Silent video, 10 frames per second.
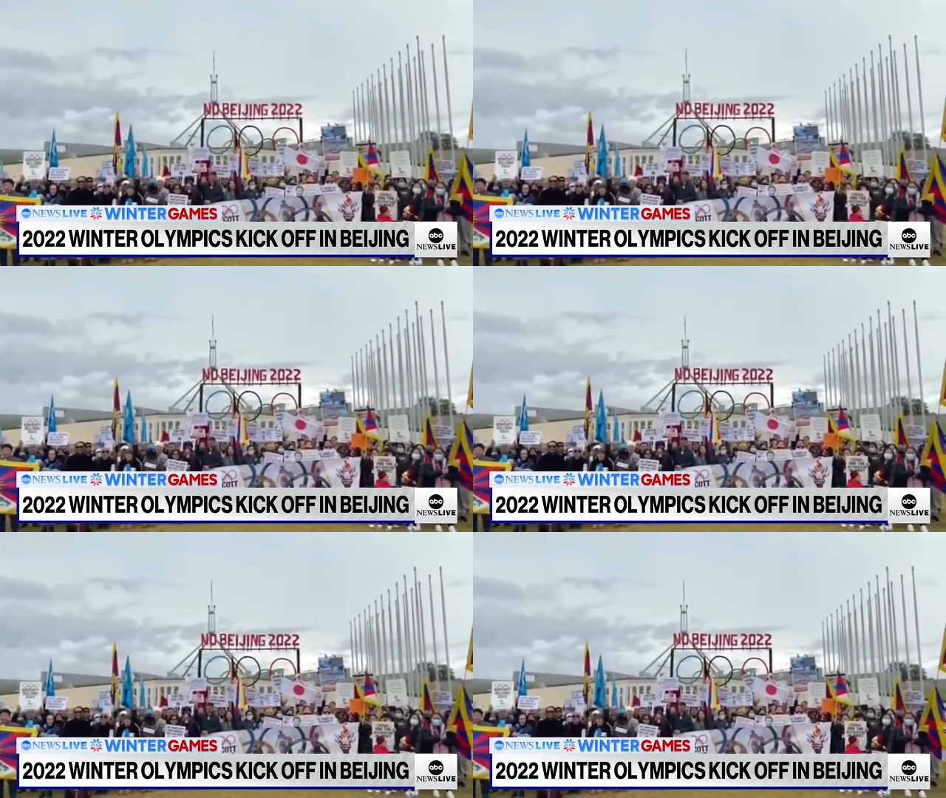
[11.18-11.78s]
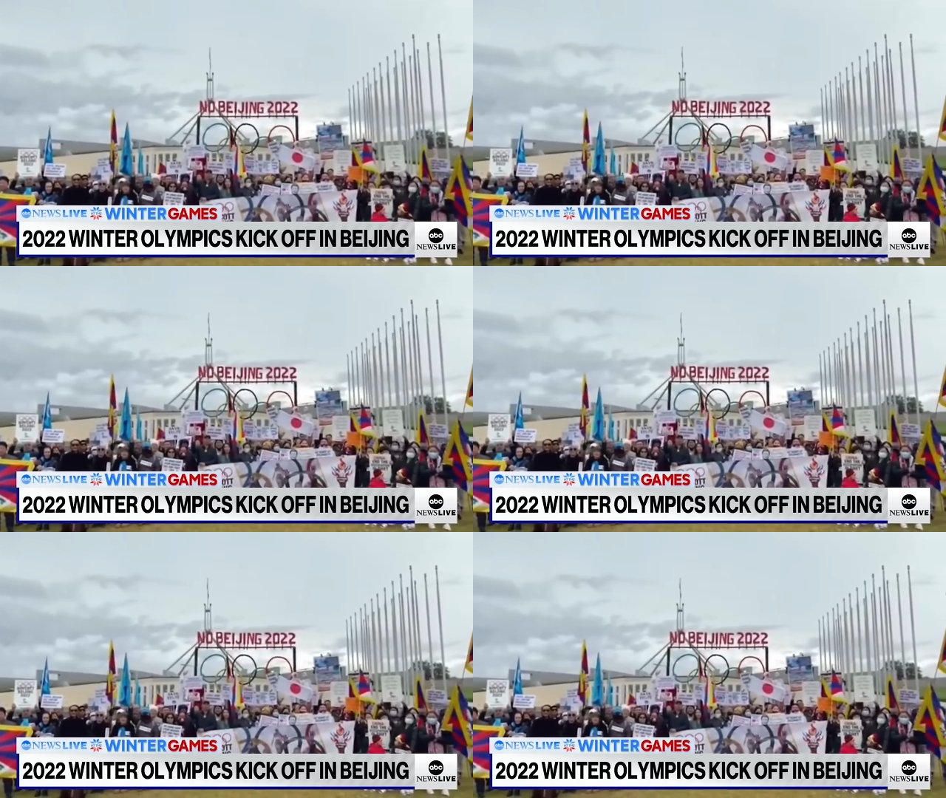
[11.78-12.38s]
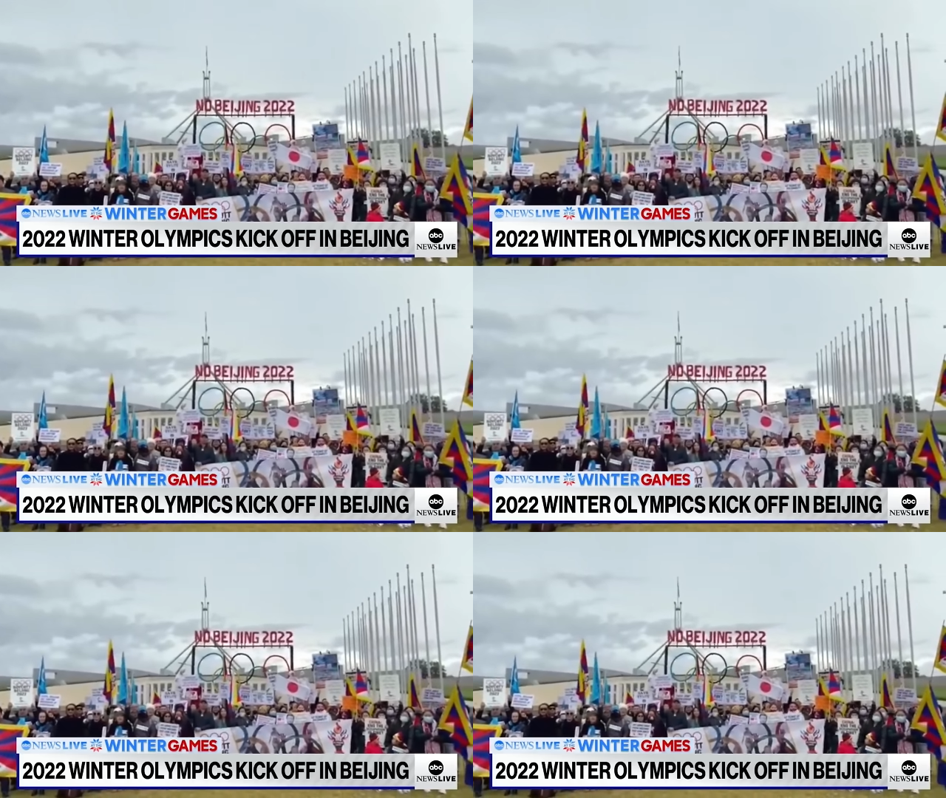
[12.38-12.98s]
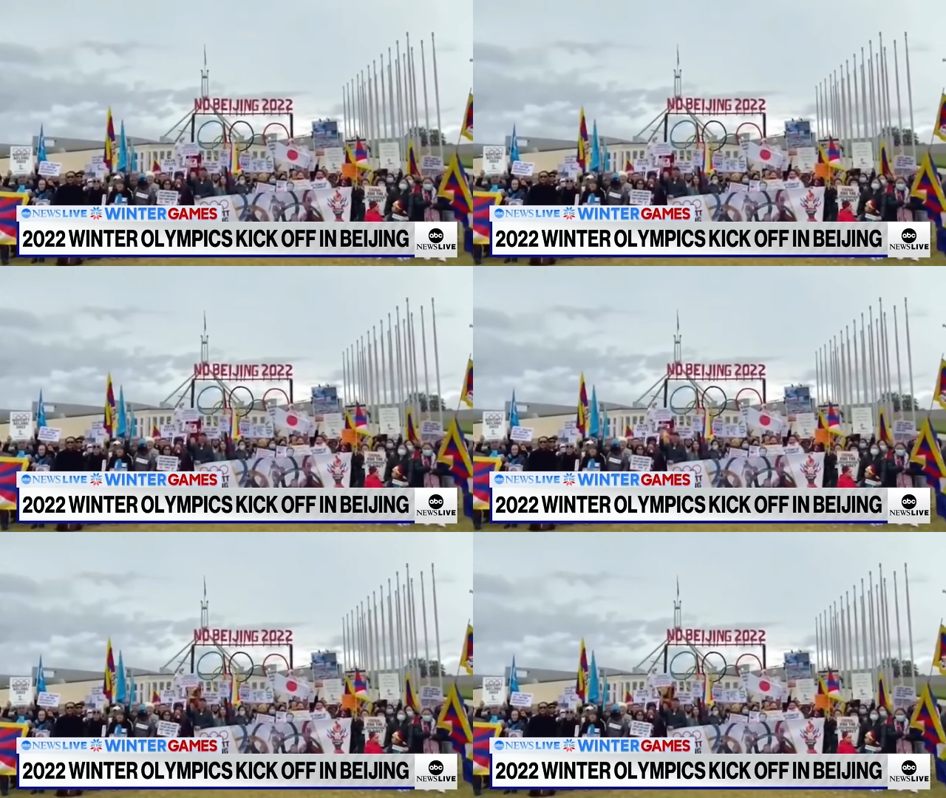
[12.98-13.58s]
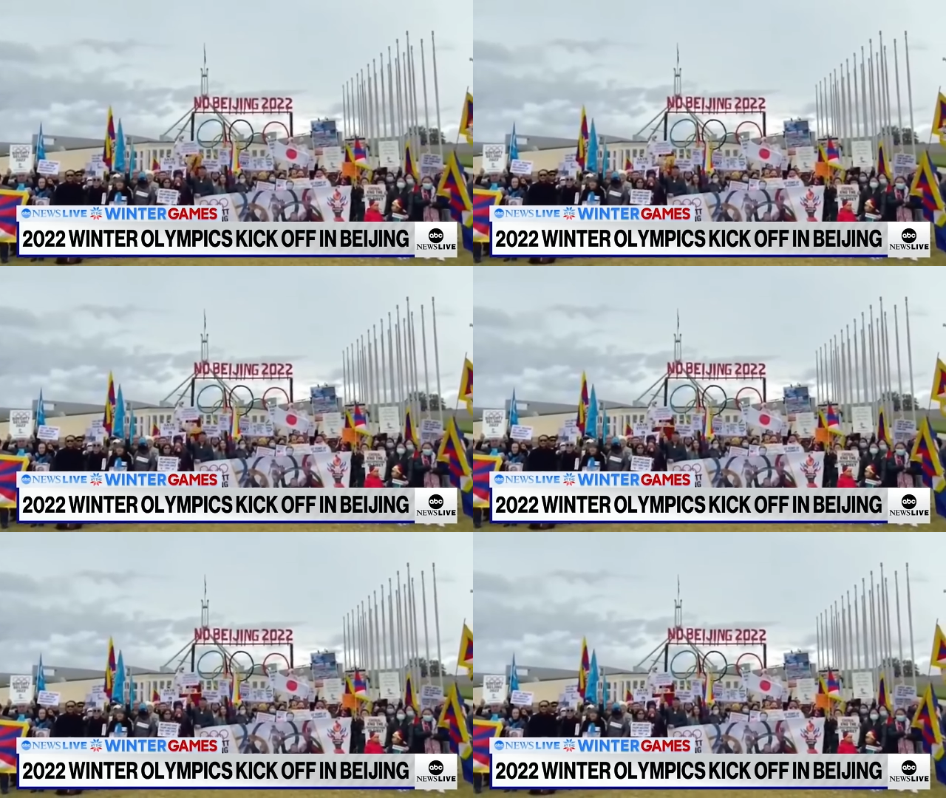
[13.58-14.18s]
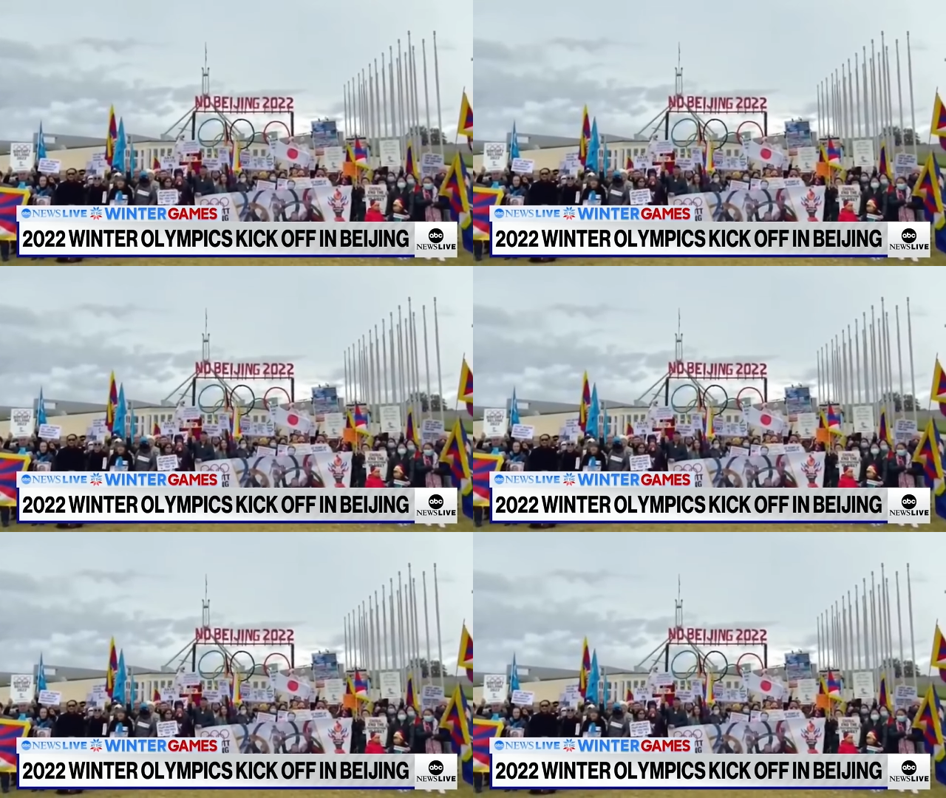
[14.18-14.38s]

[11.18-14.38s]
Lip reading: (no speaker visible)